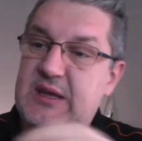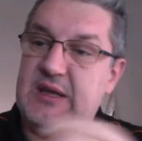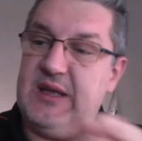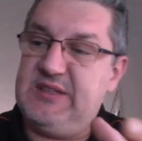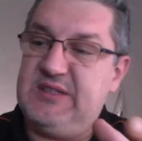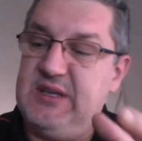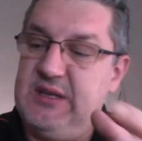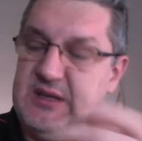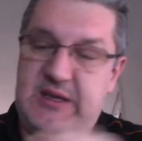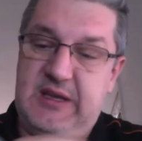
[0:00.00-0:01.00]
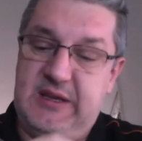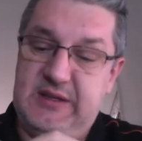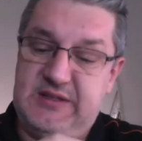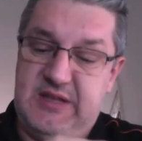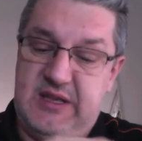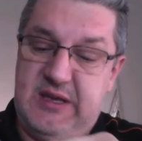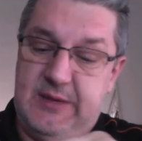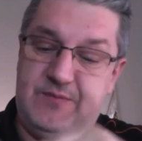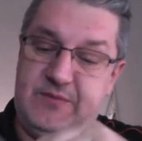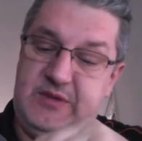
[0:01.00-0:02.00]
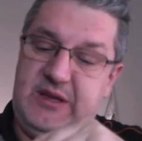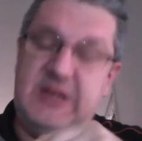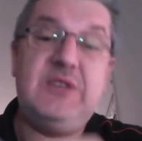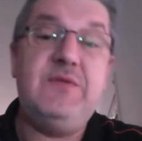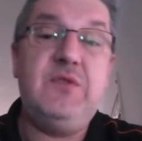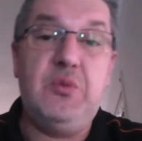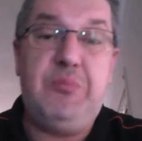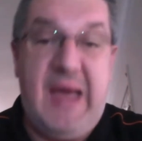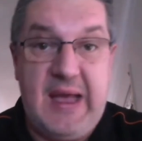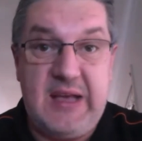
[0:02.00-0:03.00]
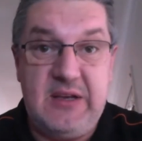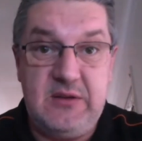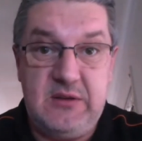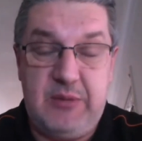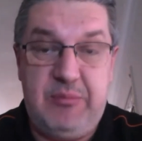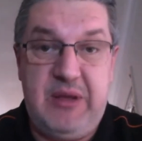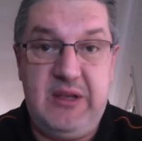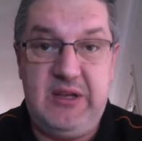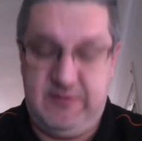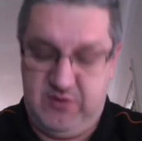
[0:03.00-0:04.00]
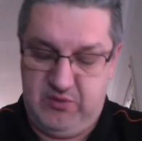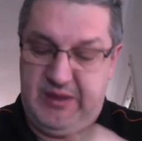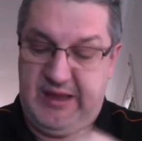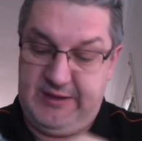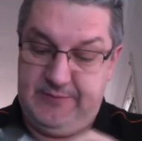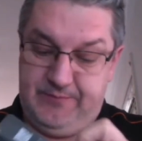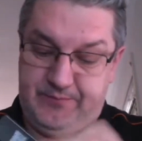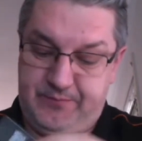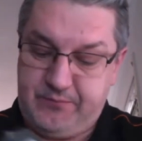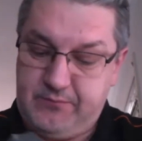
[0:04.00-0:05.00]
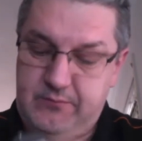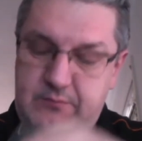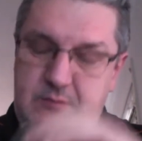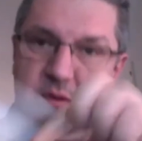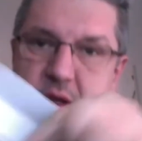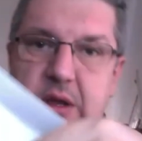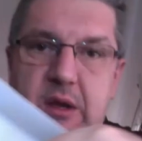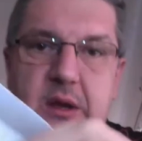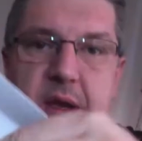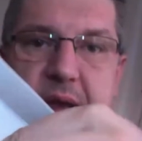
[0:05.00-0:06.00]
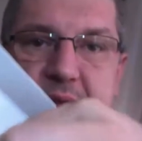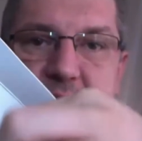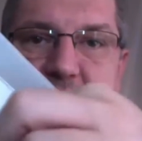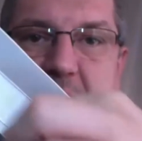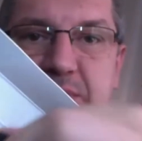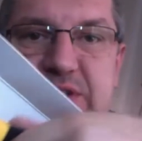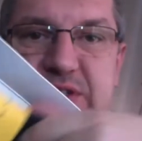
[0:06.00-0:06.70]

It's the interview pack, lapel interview pack. Speed up the process a little bit here.